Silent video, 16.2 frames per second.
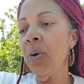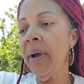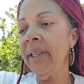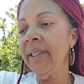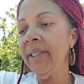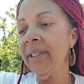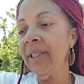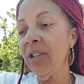know,
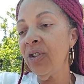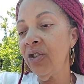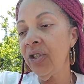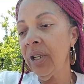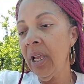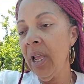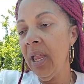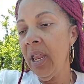
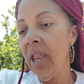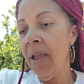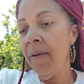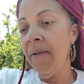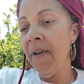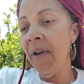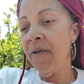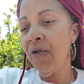
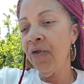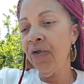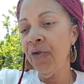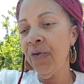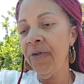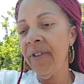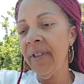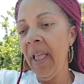ascension of your
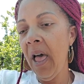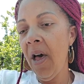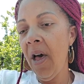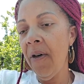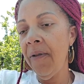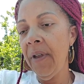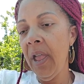true self